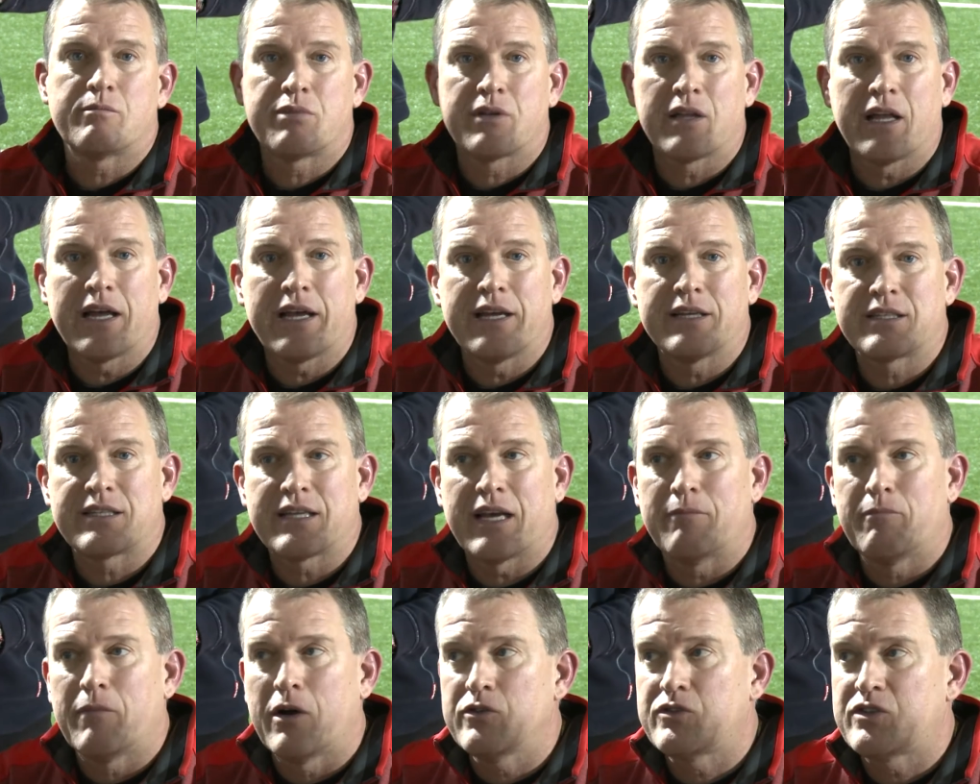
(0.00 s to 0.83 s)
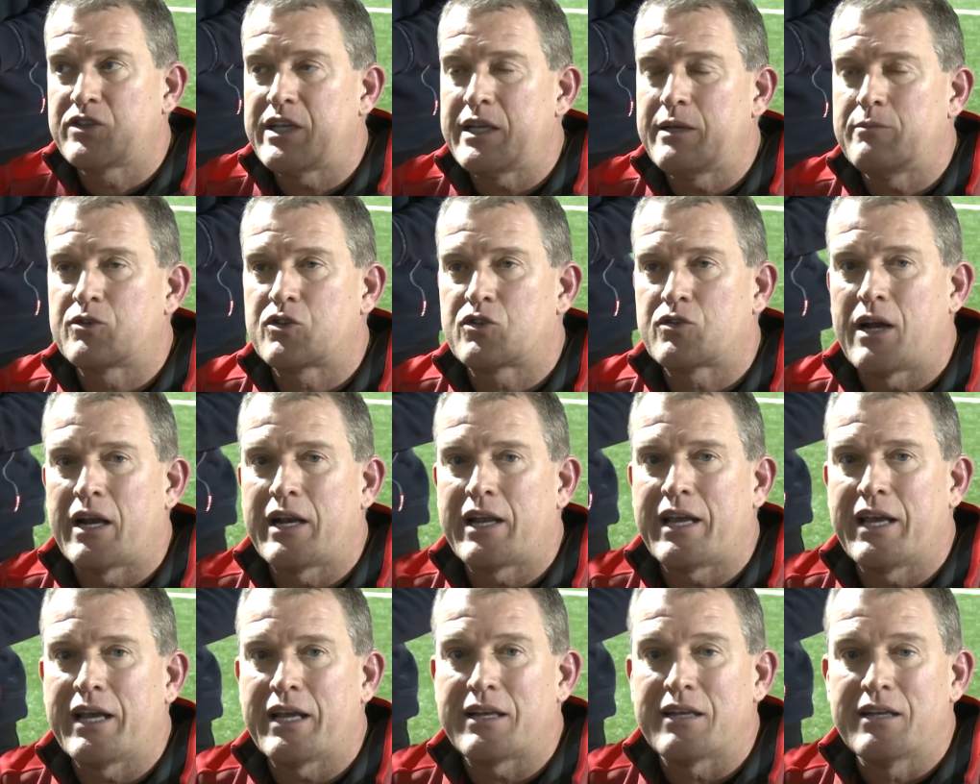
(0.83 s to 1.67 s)
play is that most teams try
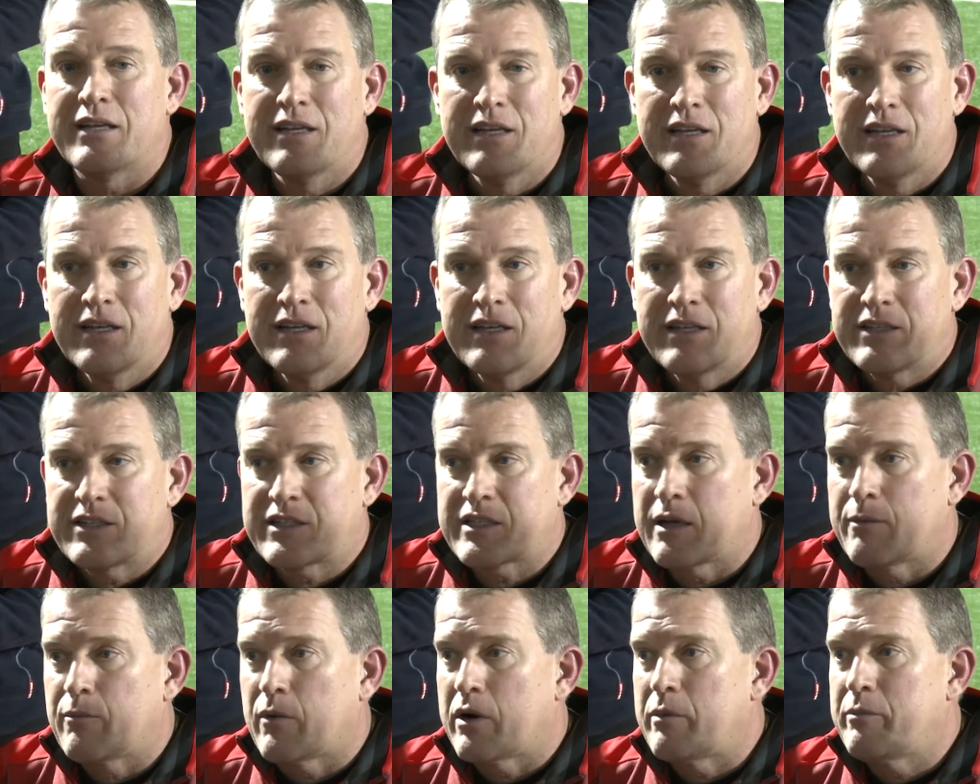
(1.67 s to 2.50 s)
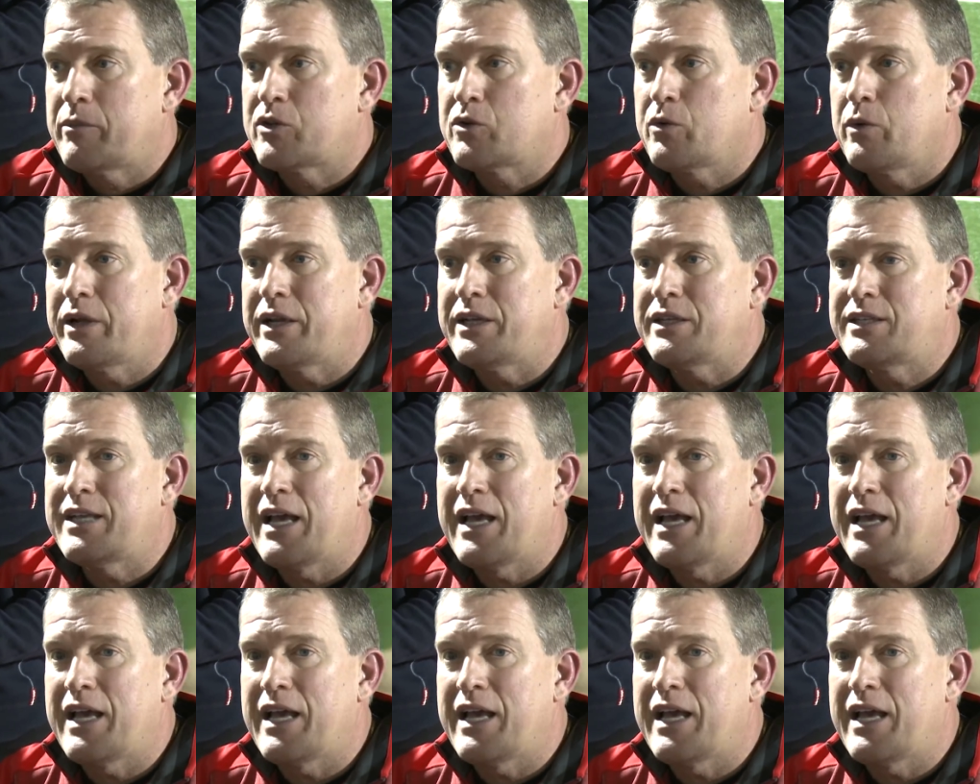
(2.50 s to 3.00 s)
to get somewhere between